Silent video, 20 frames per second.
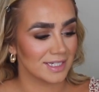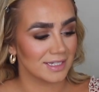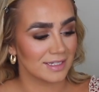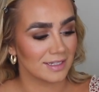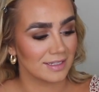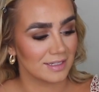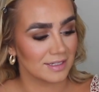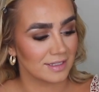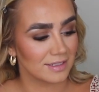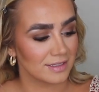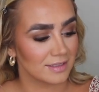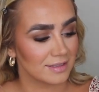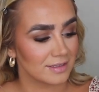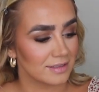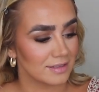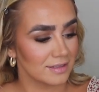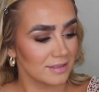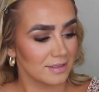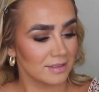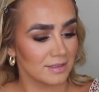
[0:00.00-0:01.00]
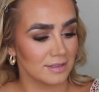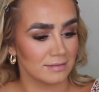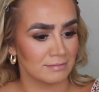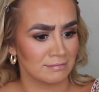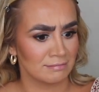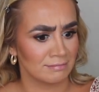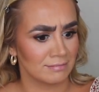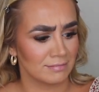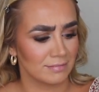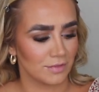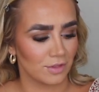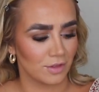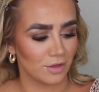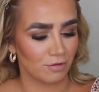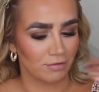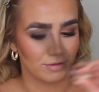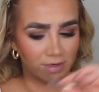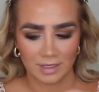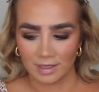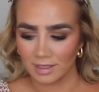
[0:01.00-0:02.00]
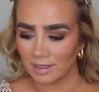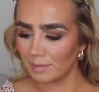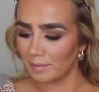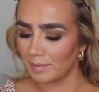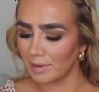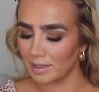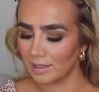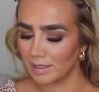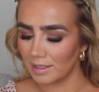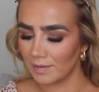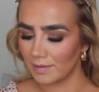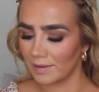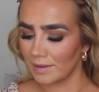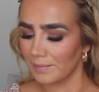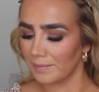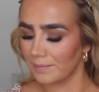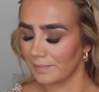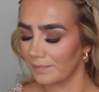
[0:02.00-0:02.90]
Not really, but anyway.